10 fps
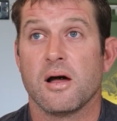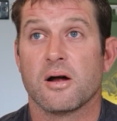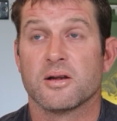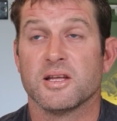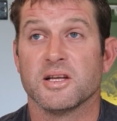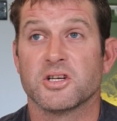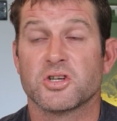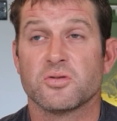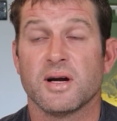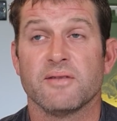I did it
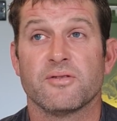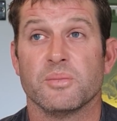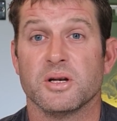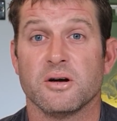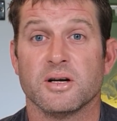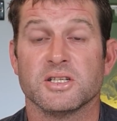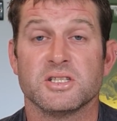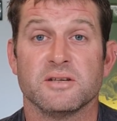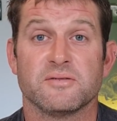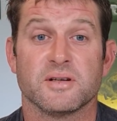straight from a night
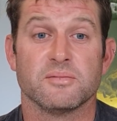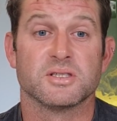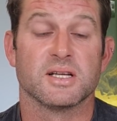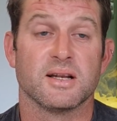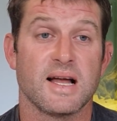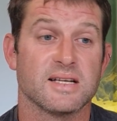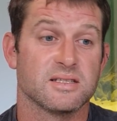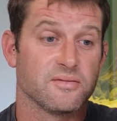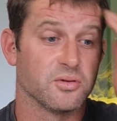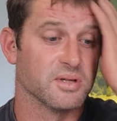shift. It was the last
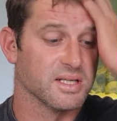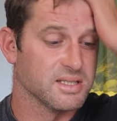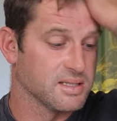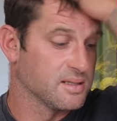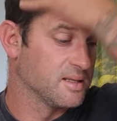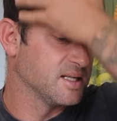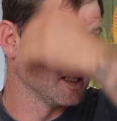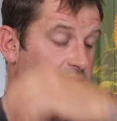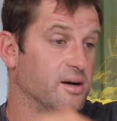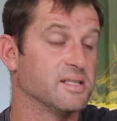of all these
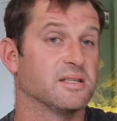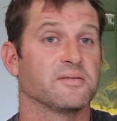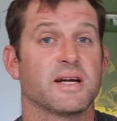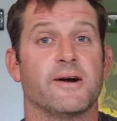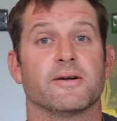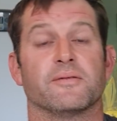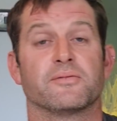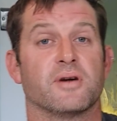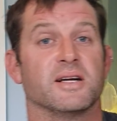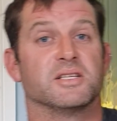nights that have carried on
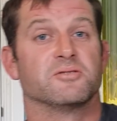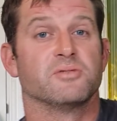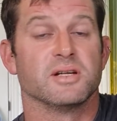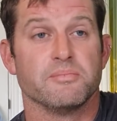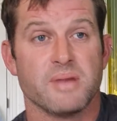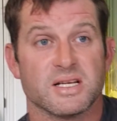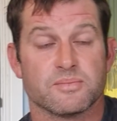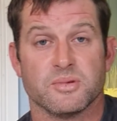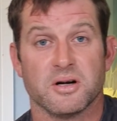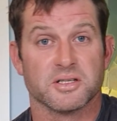for ages. Really
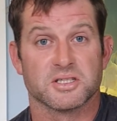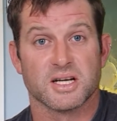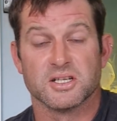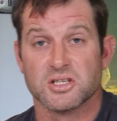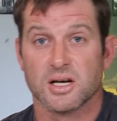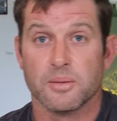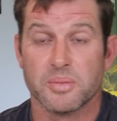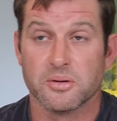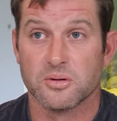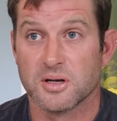messed my schedule up,
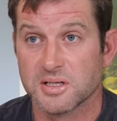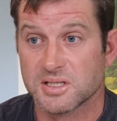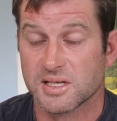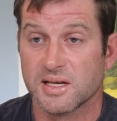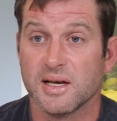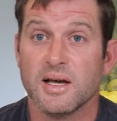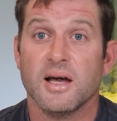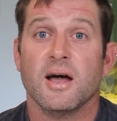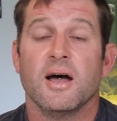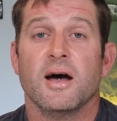in all honesty.
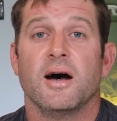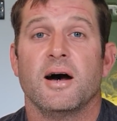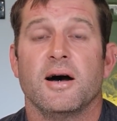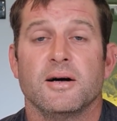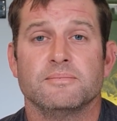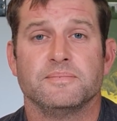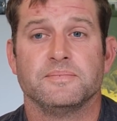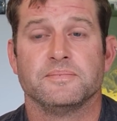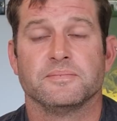Um,